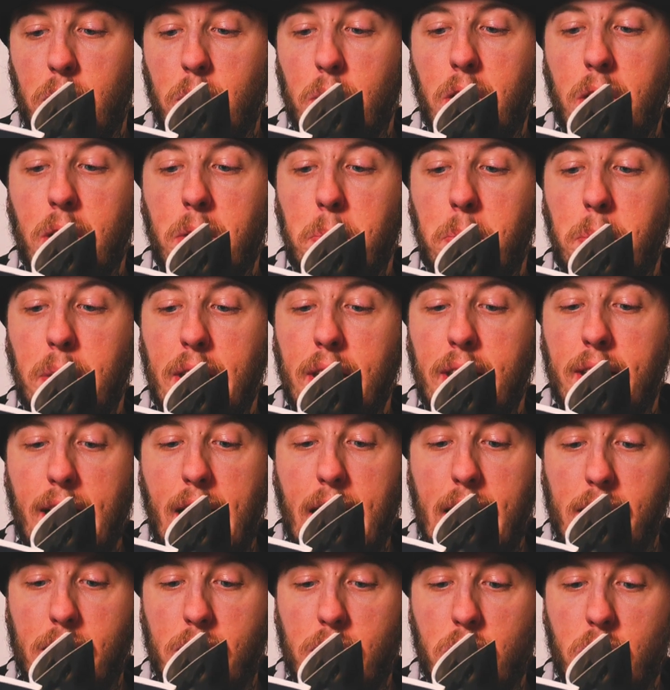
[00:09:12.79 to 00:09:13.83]
could be
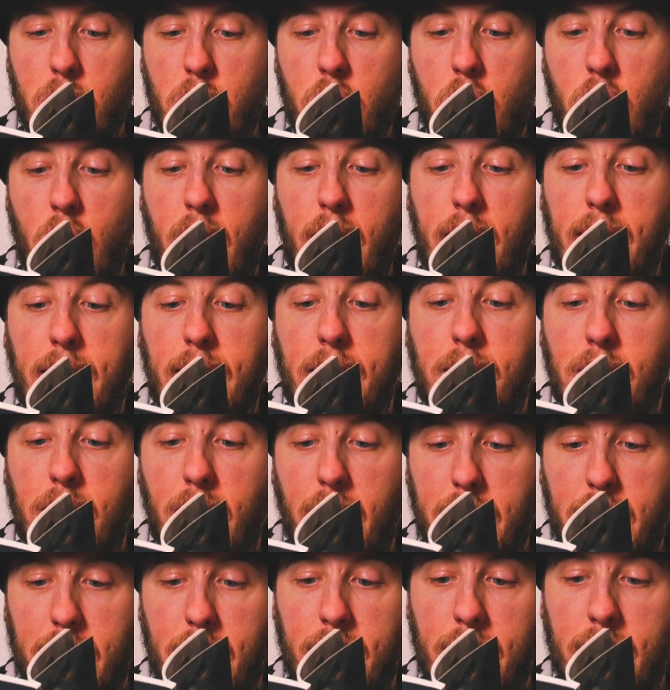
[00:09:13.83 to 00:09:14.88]
that shining
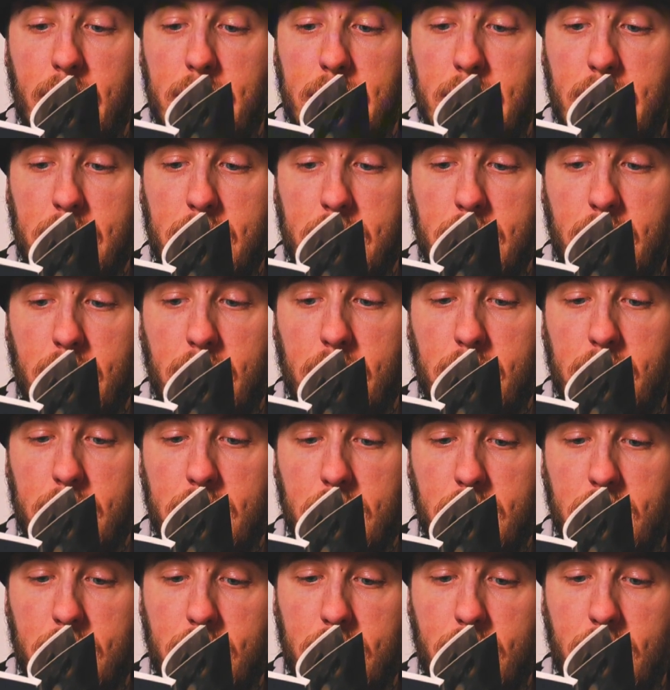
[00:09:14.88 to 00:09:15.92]
light in the
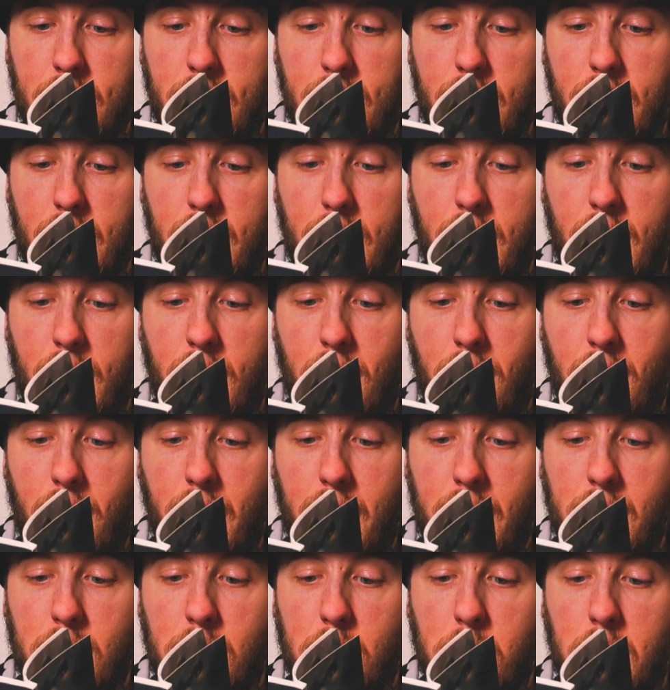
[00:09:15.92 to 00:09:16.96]
distance,
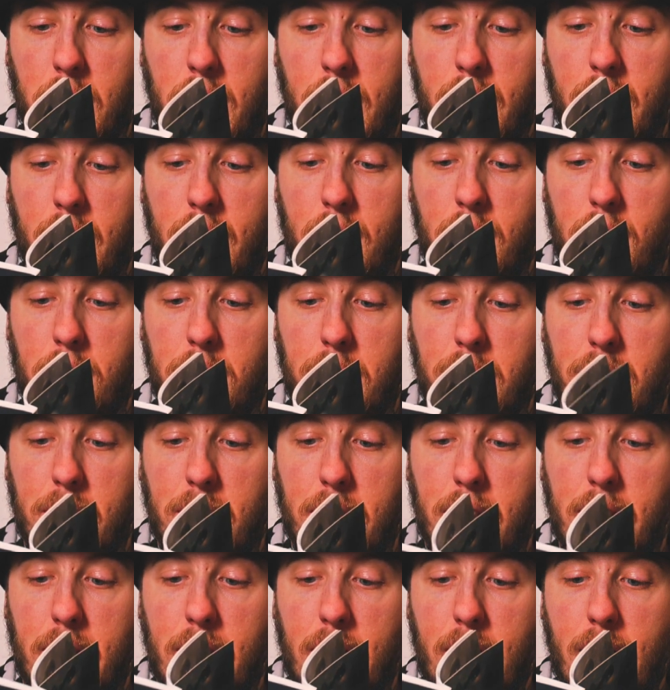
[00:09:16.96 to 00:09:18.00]
right? You can
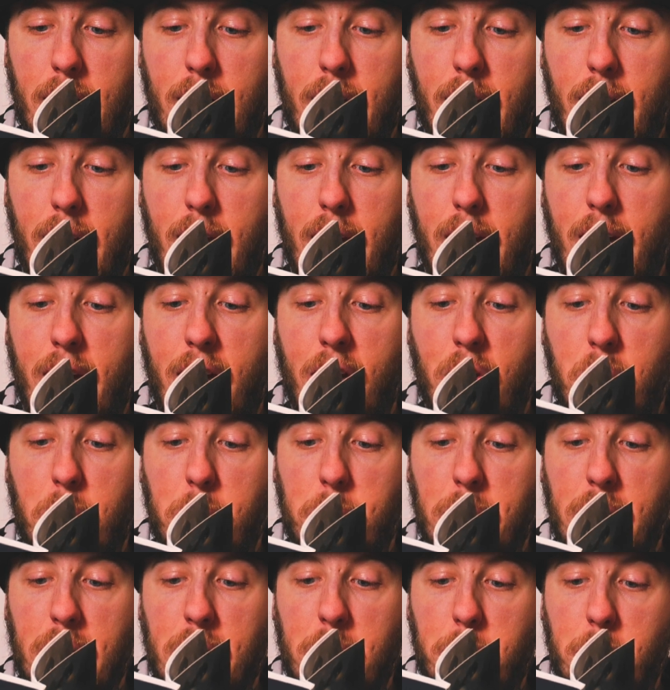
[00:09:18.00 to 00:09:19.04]
really
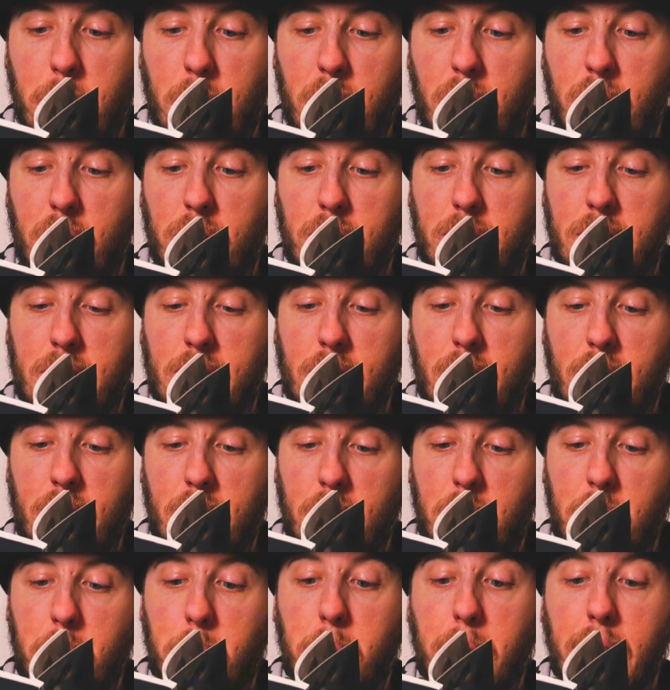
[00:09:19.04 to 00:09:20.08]
help people
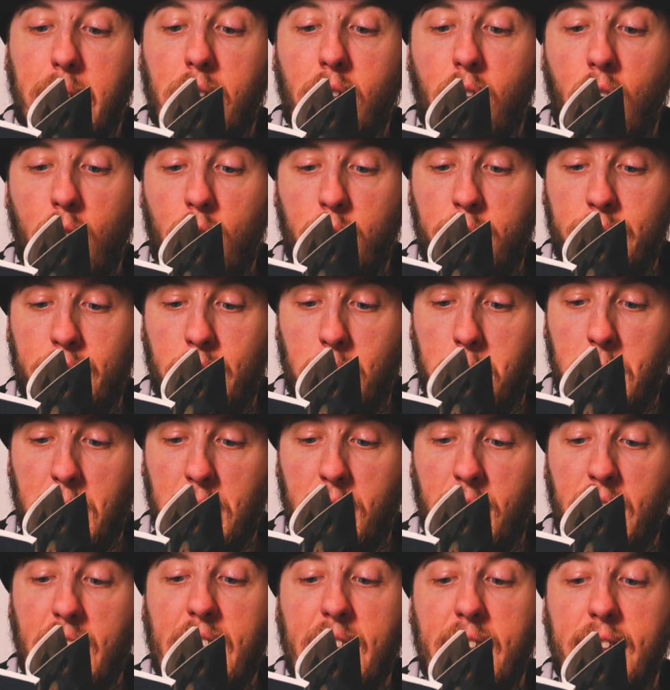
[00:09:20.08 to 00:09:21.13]
to be
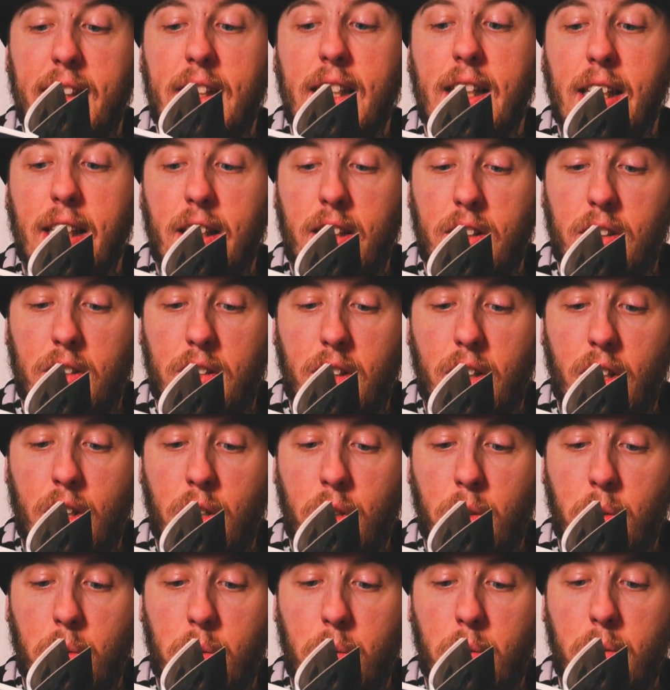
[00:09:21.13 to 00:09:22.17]
comfortable in the
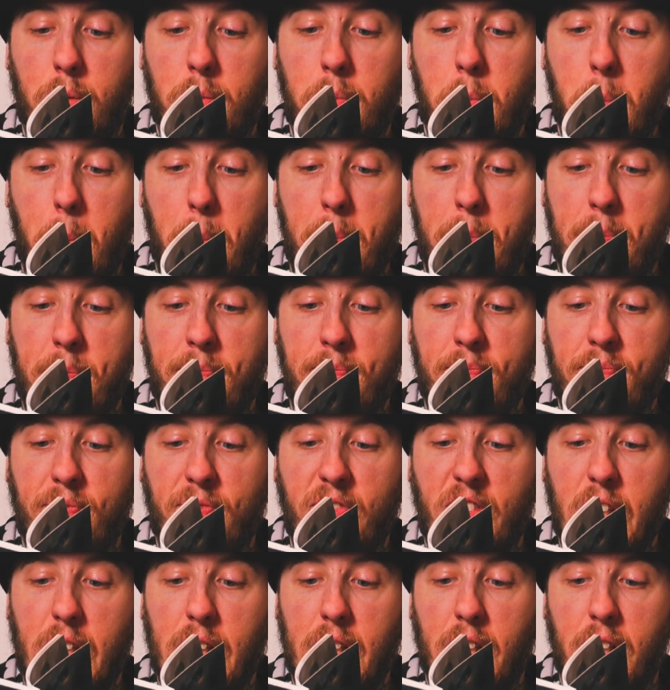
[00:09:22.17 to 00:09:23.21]
unknown.
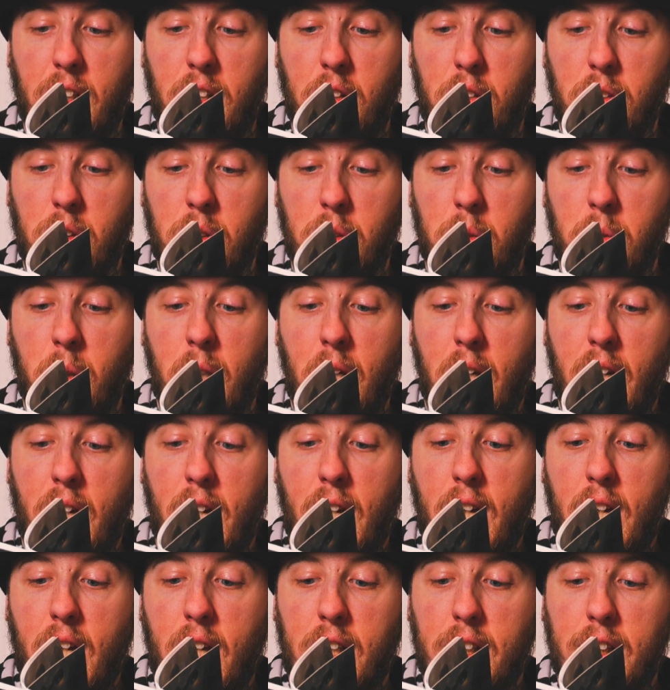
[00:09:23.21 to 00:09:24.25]
You
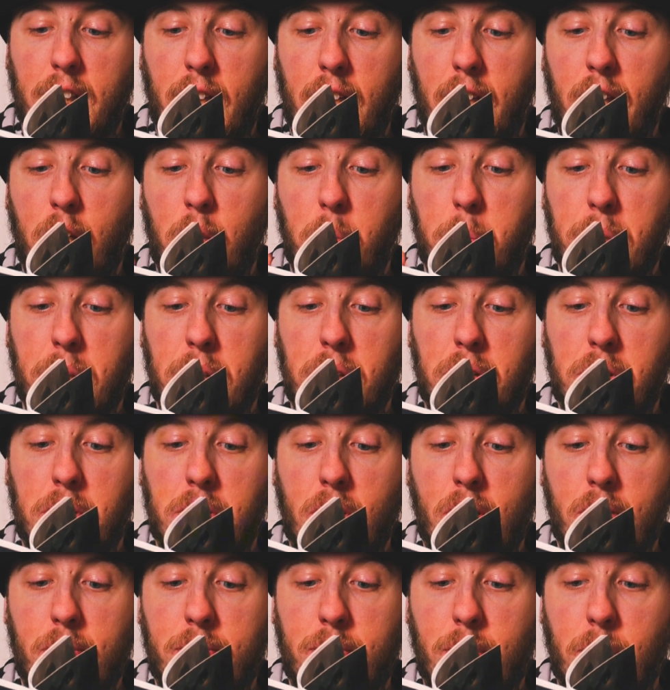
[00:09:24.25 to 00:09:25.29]
can help
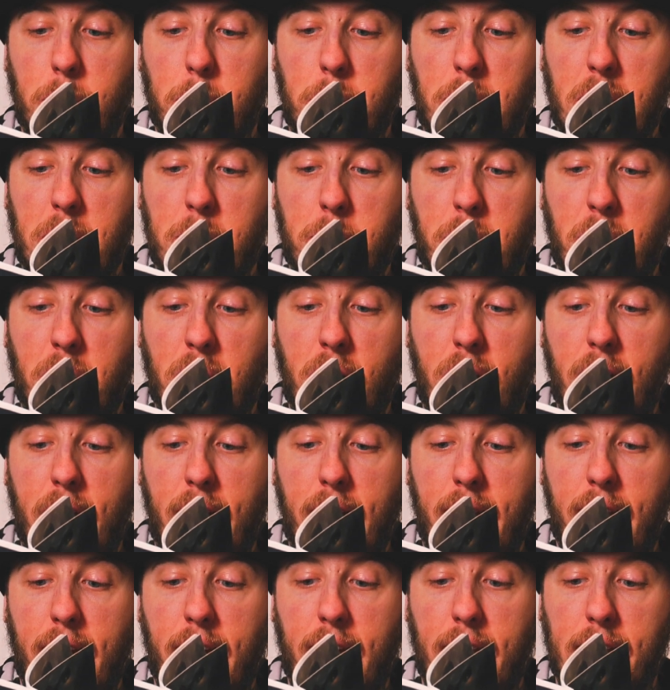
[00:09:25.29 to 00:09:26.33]
comfort people
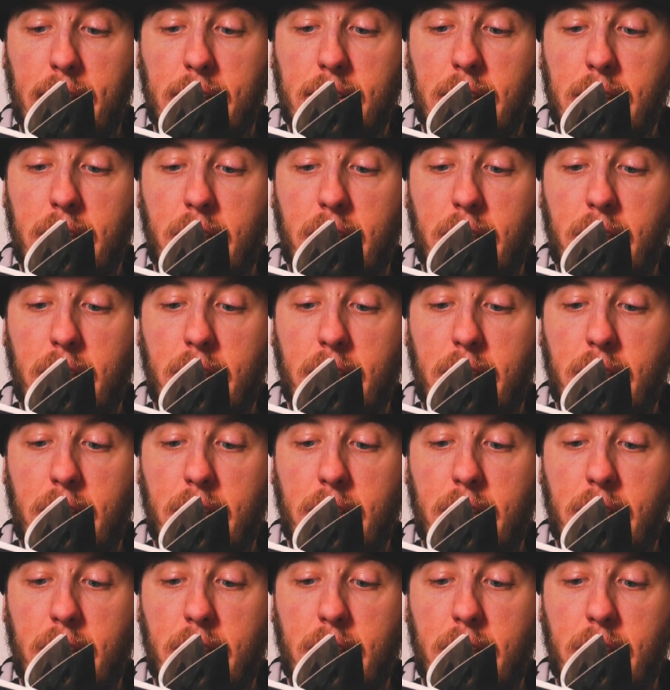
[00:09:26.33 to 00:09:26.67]
and,